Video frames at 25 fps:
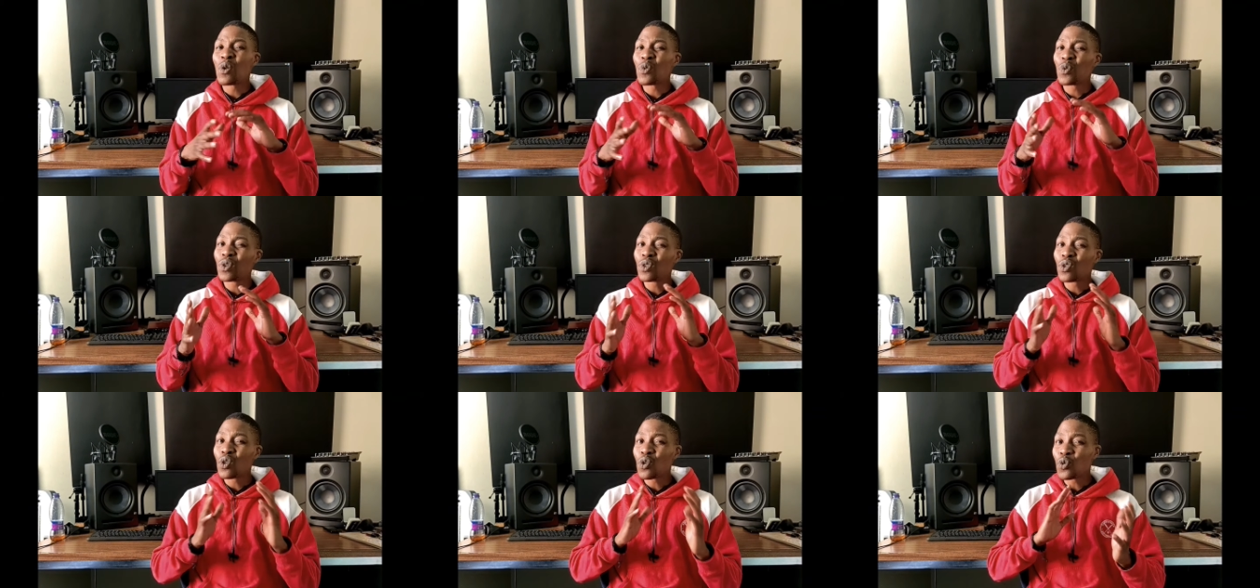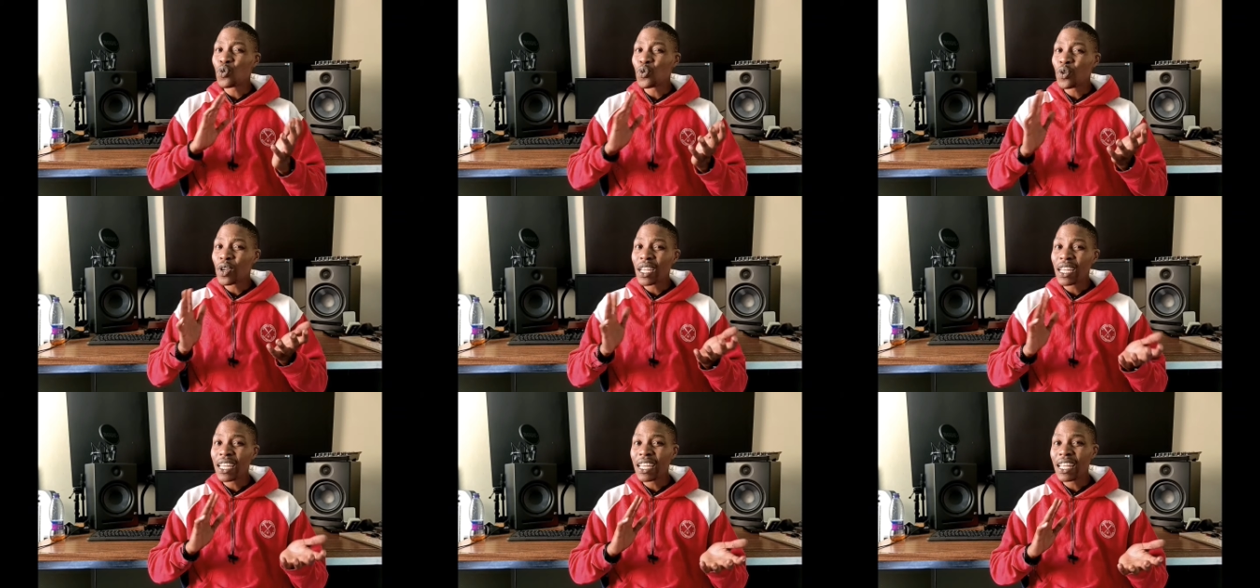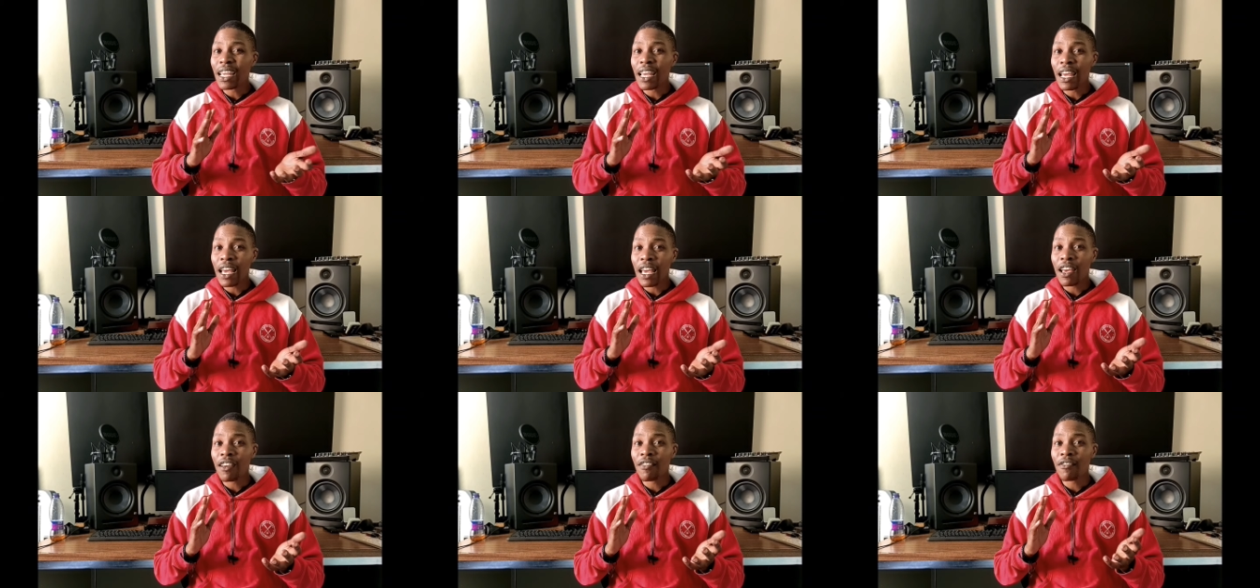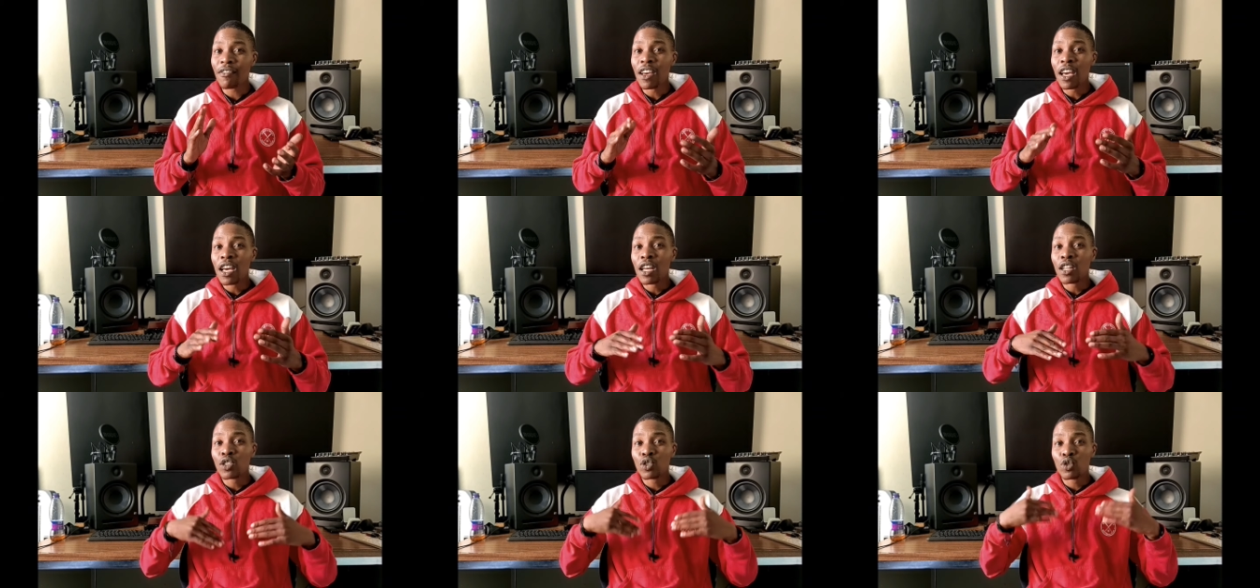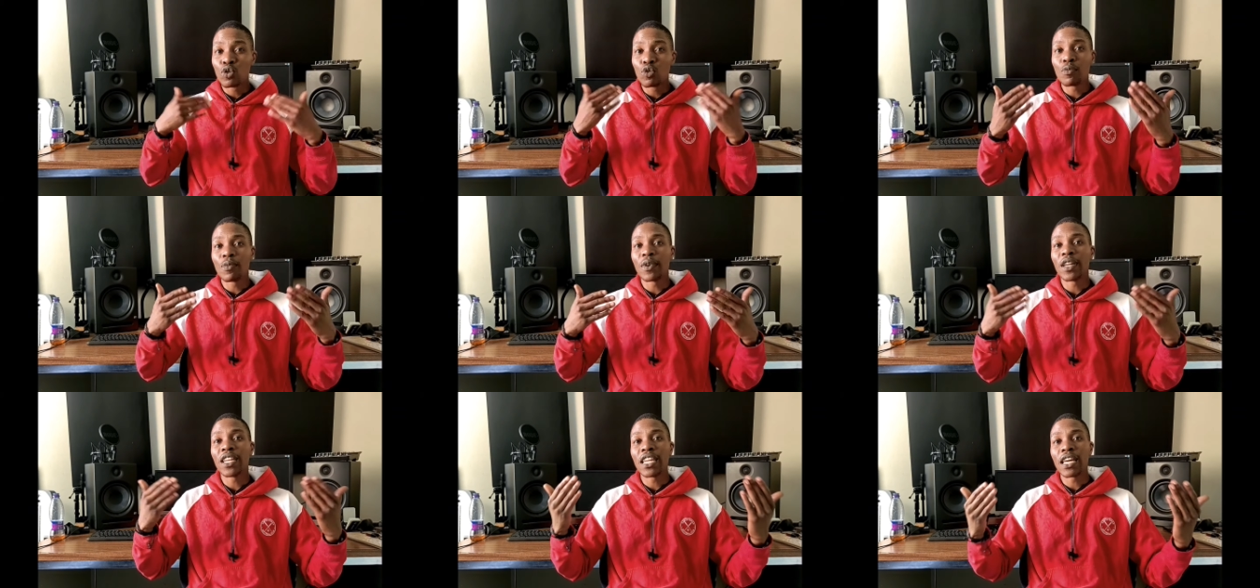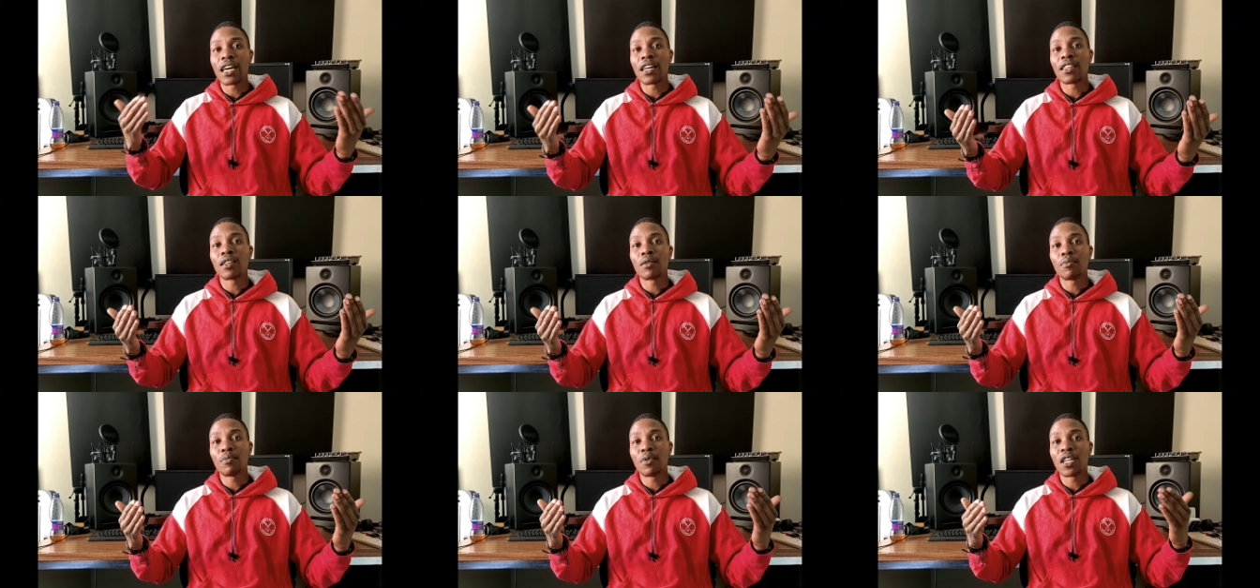we don't really have too many
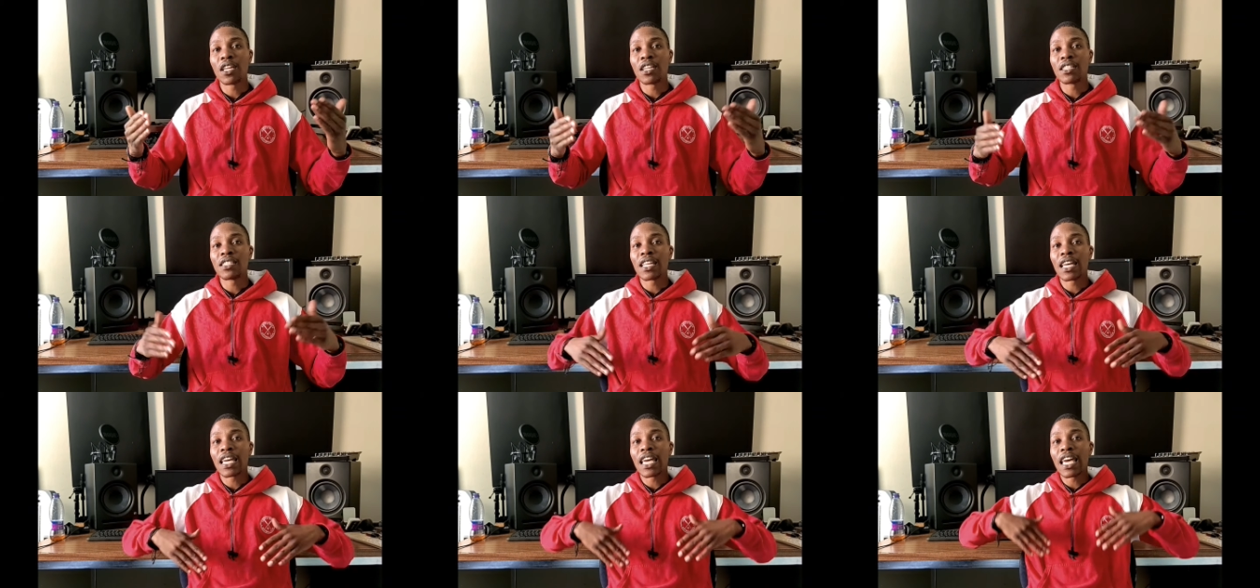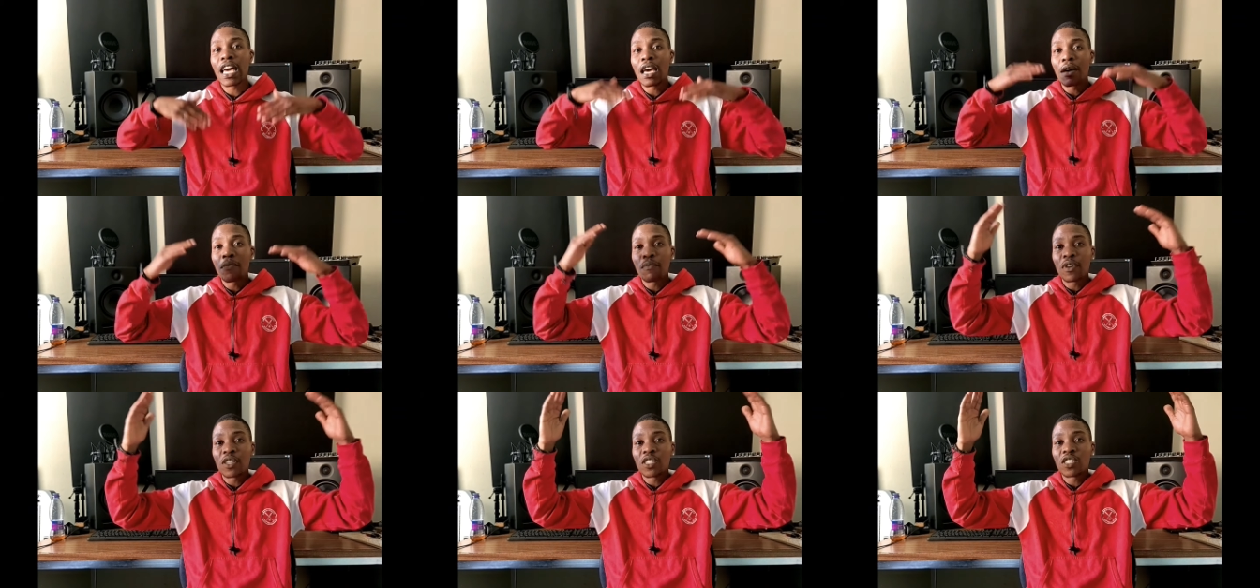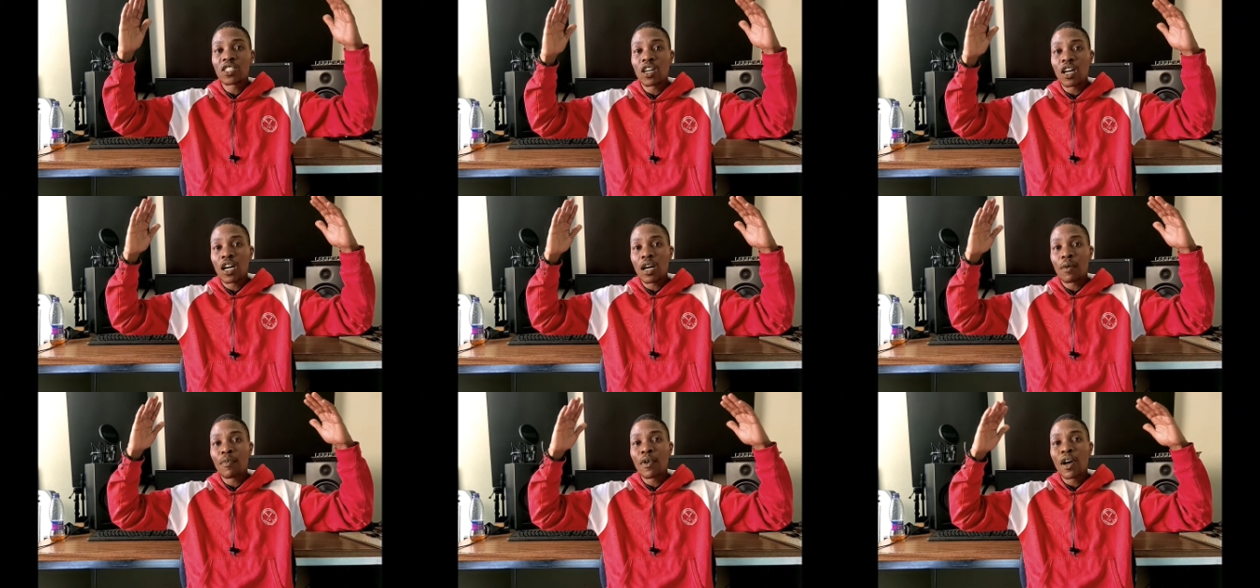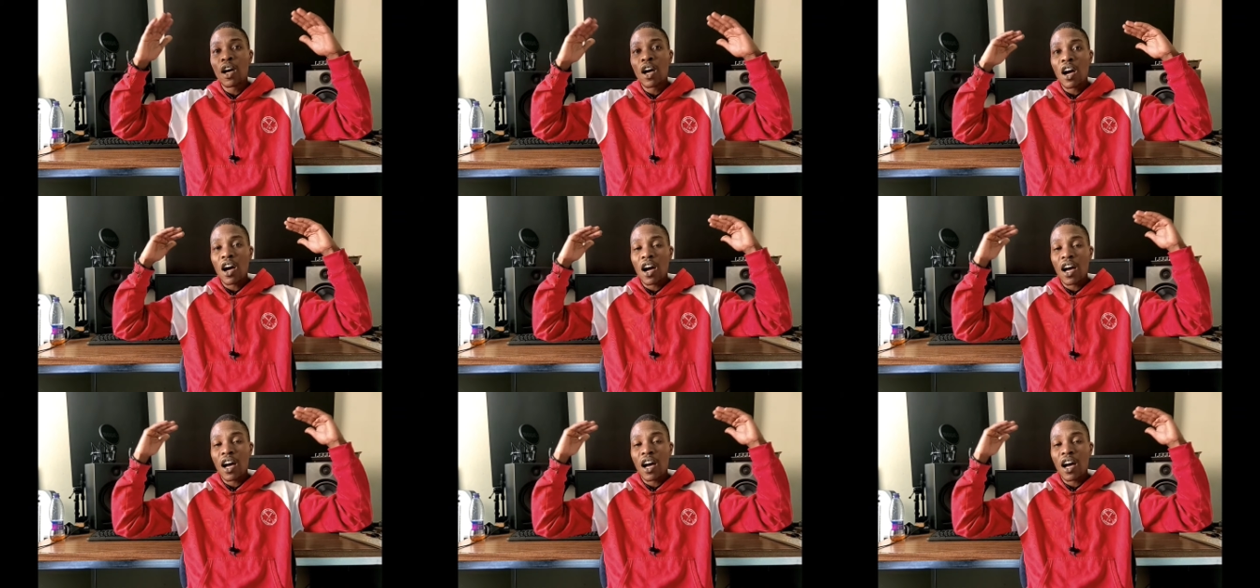other players that can measure up